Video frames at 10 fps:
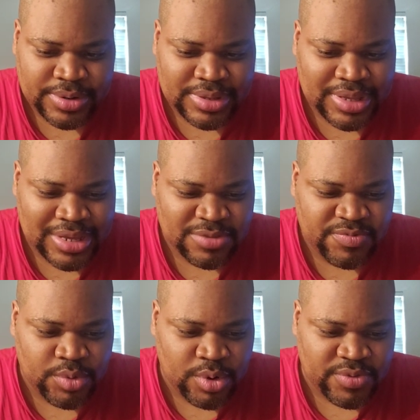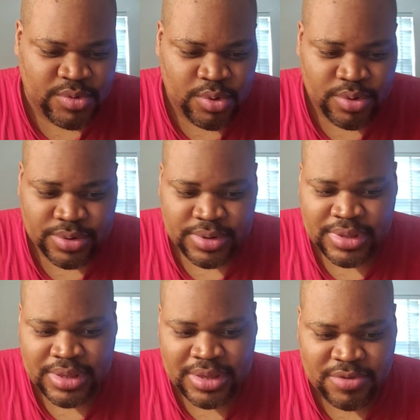in fourth quarter.
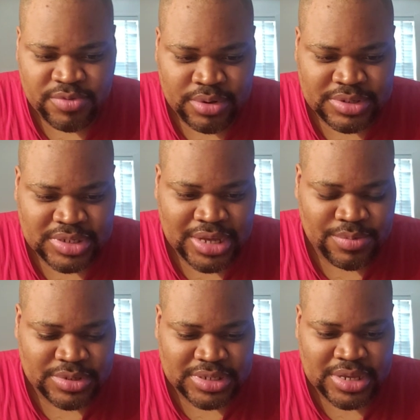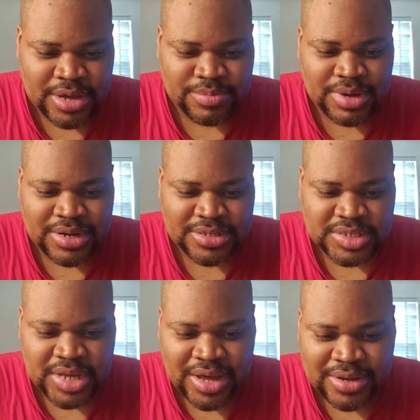Florida State was kept on its
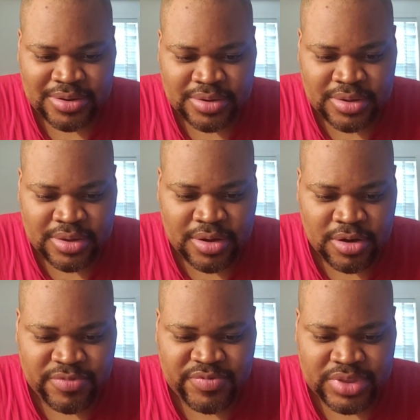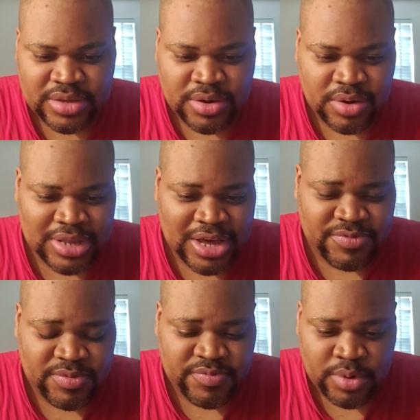side of 50-yard line for
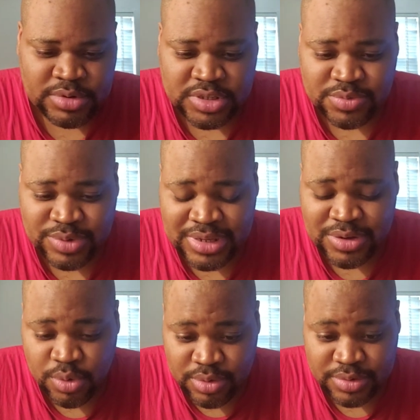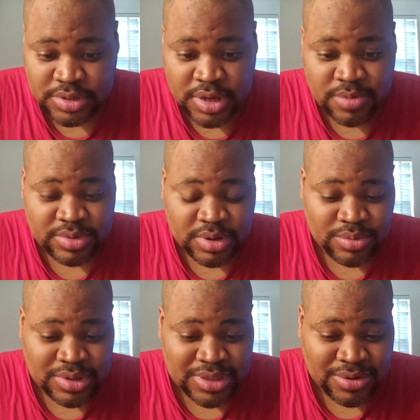the first 3 quarters with
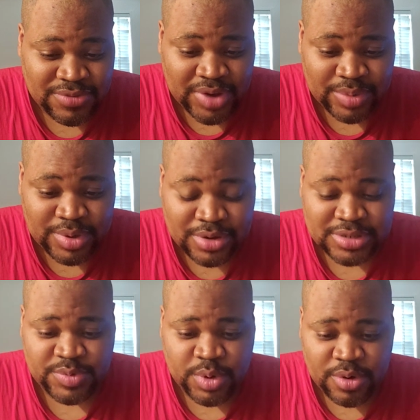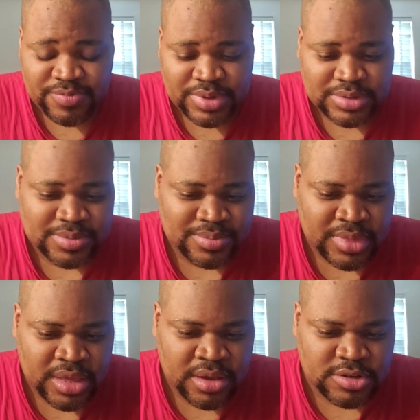only 35 yards of offense.
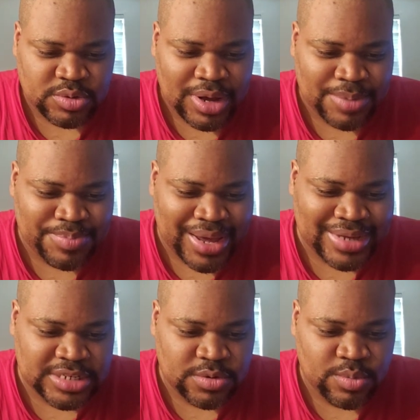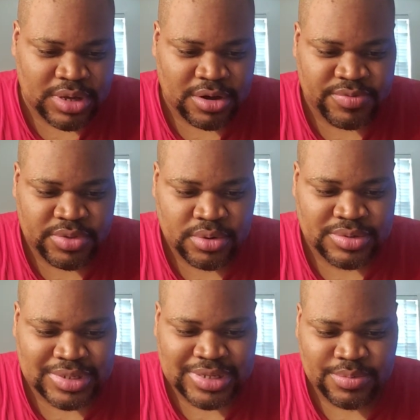So on passing wing of third
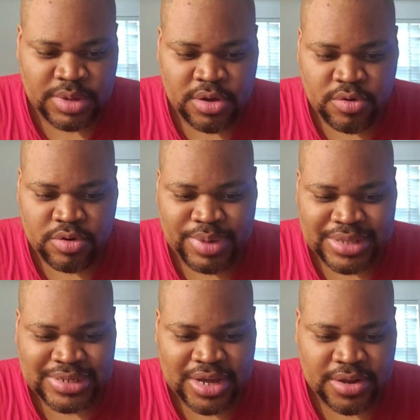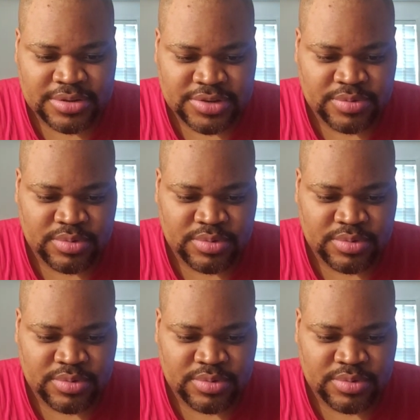team quarterback Ted